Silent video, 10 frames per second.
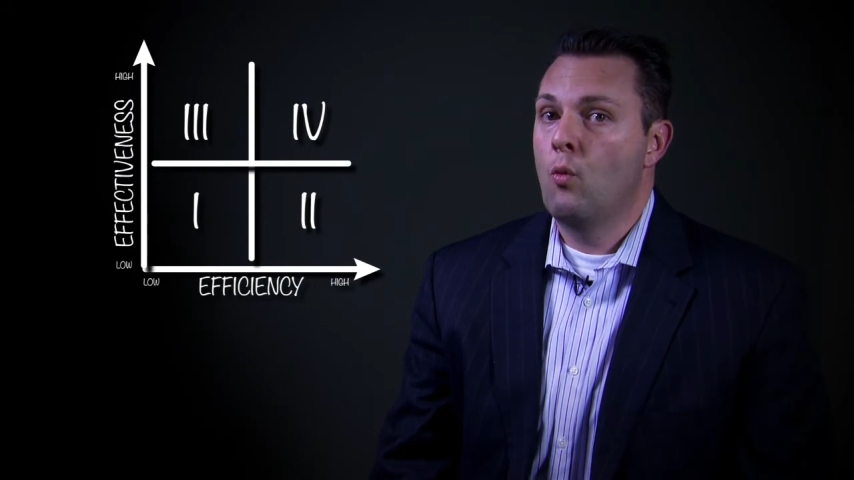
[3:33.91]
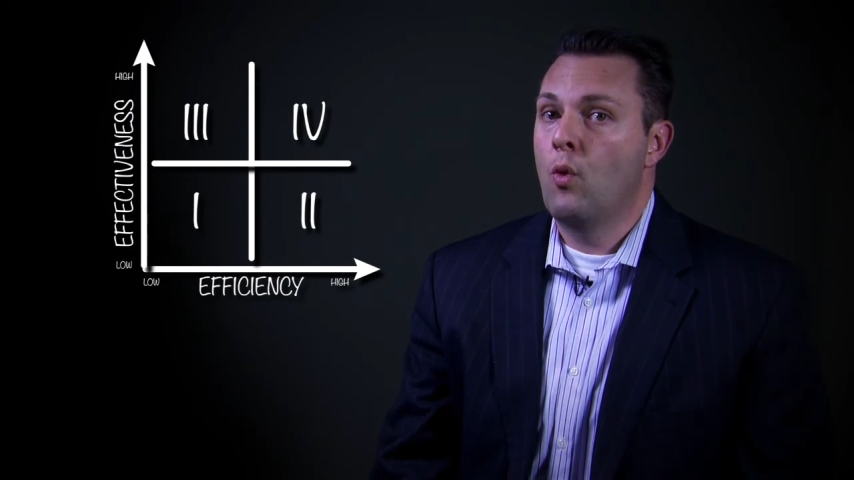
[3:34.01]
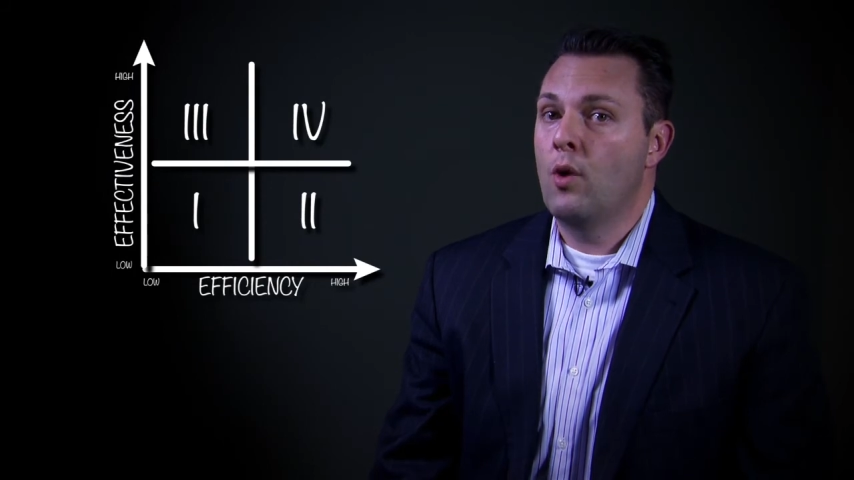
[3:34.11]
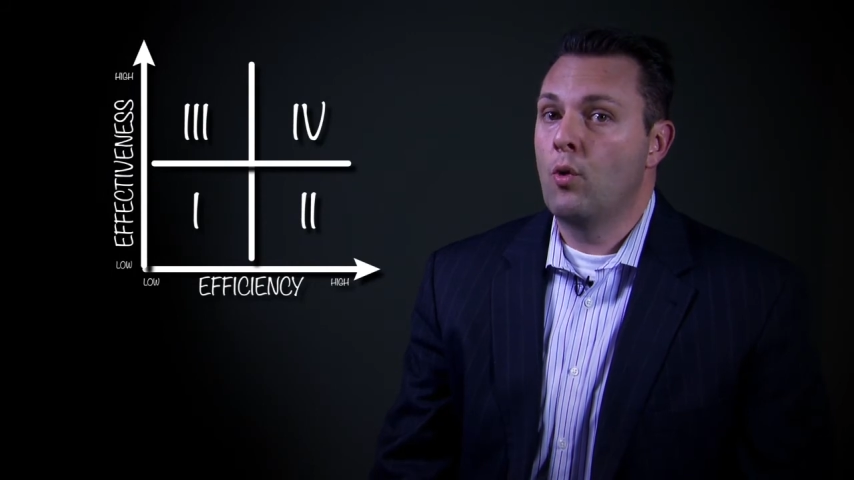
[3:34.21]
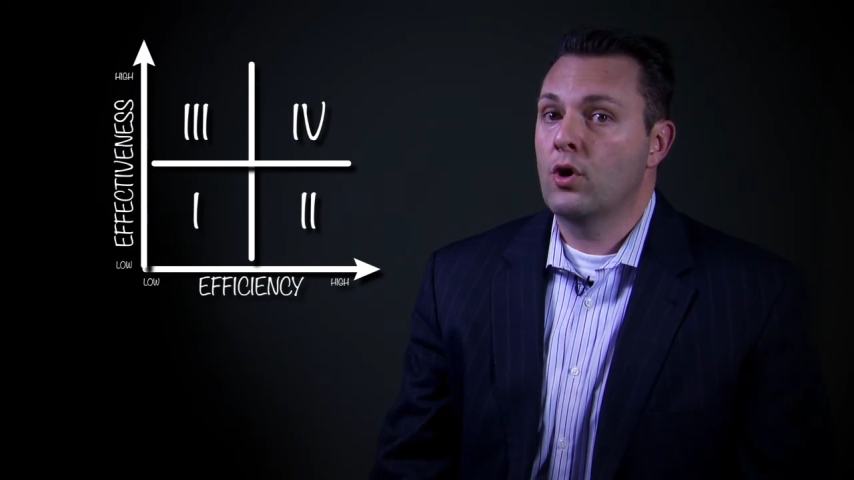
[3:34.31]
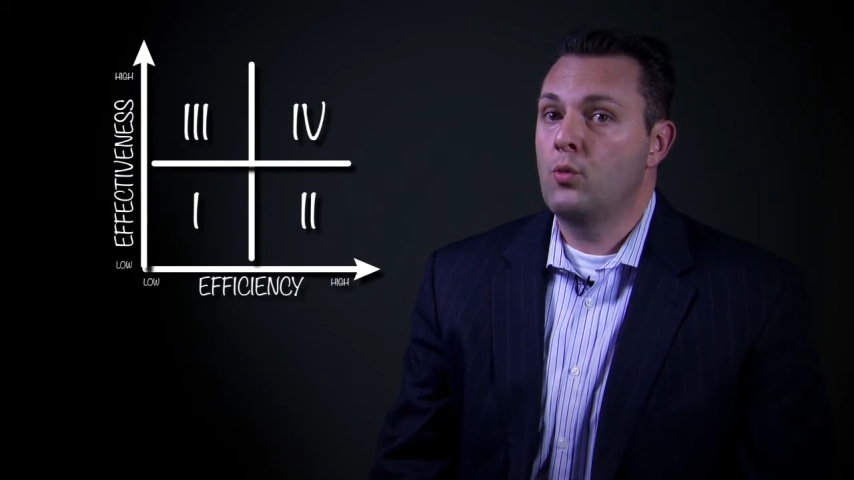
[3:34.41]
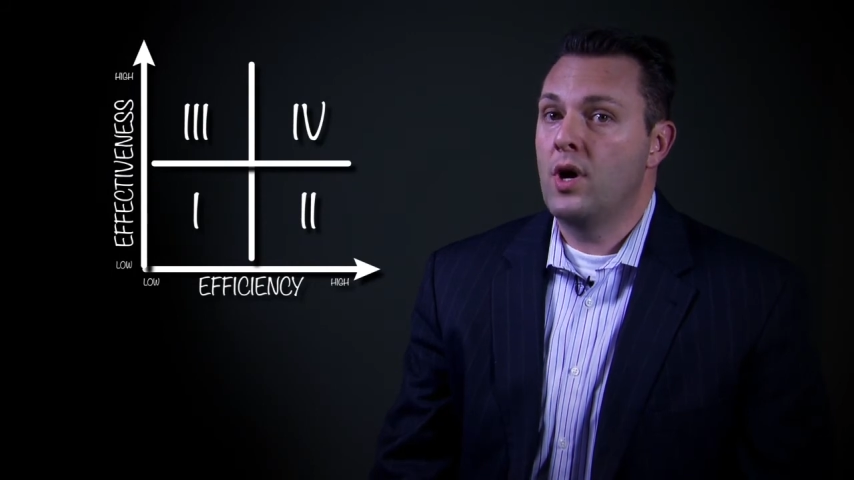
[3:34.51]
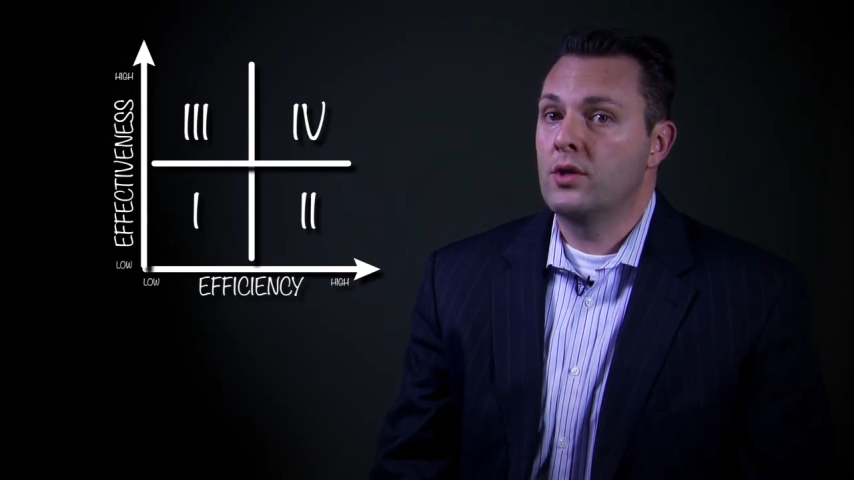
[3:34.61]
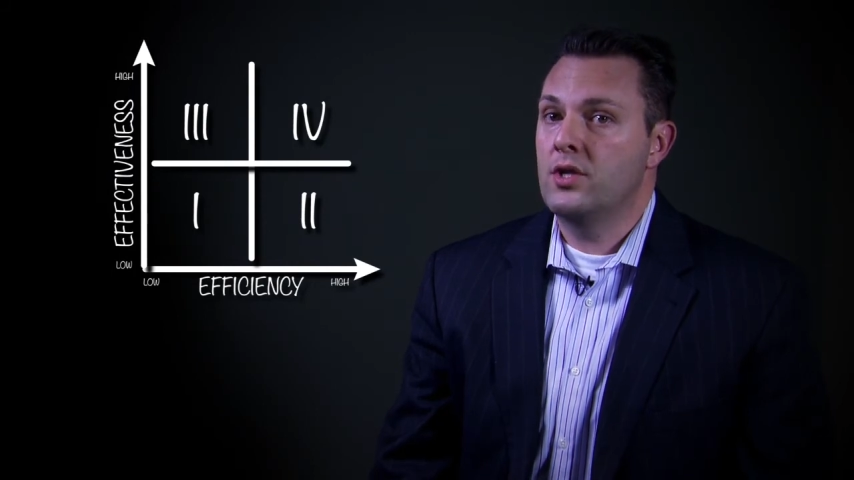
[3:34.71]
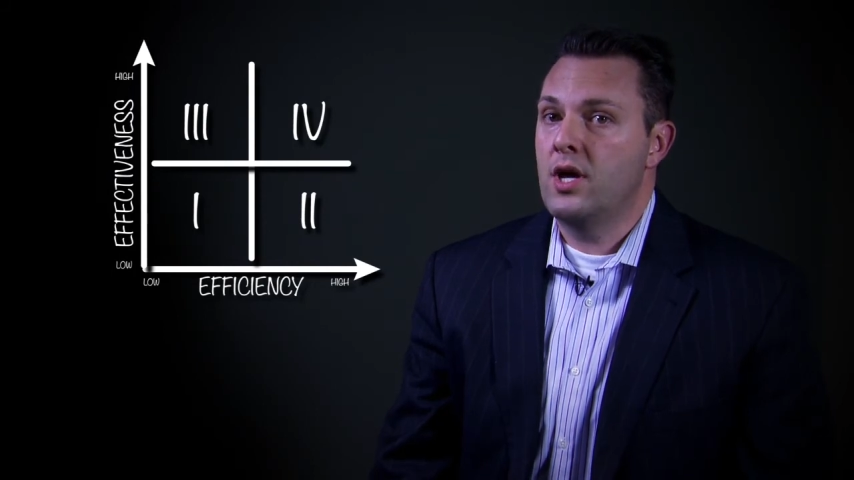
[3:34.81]
What worked
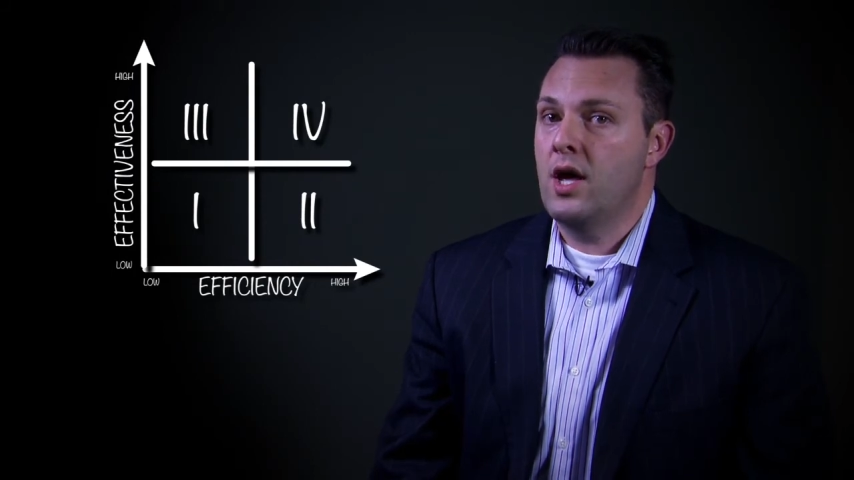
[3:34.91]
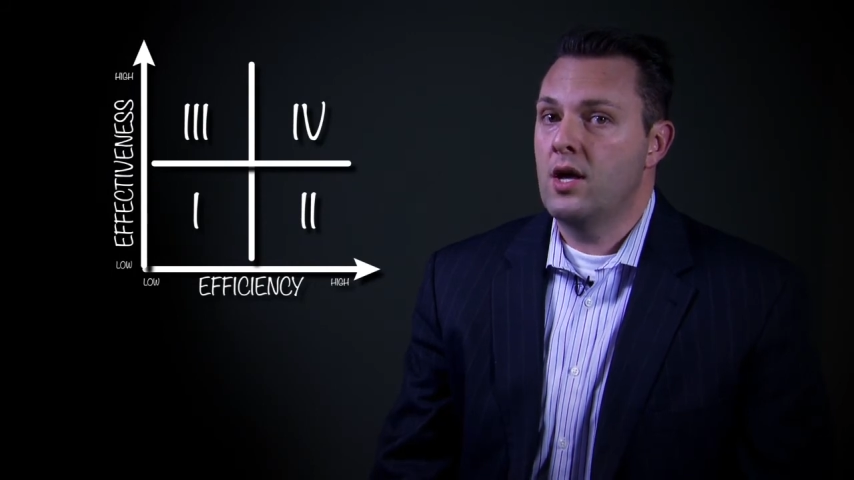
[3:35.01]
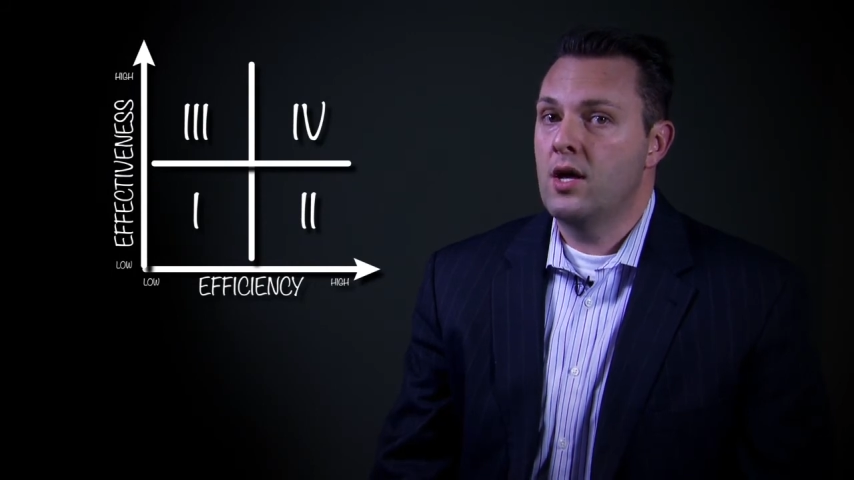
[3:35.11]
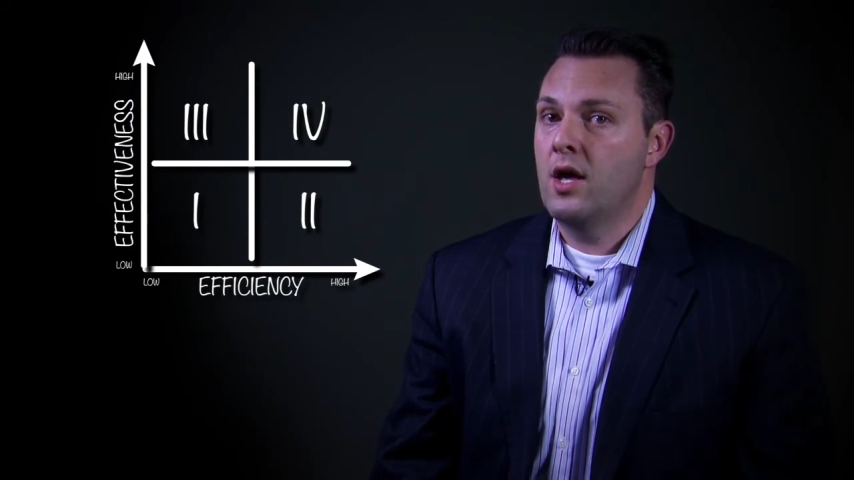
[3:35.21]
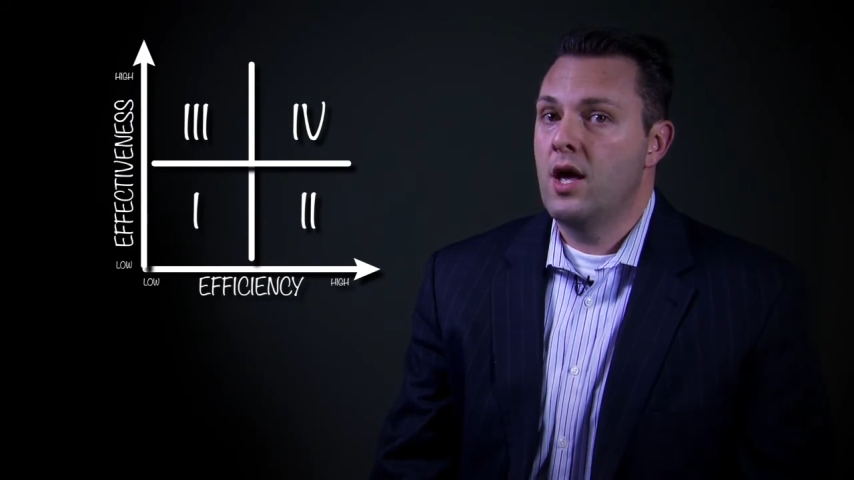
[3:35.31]
well today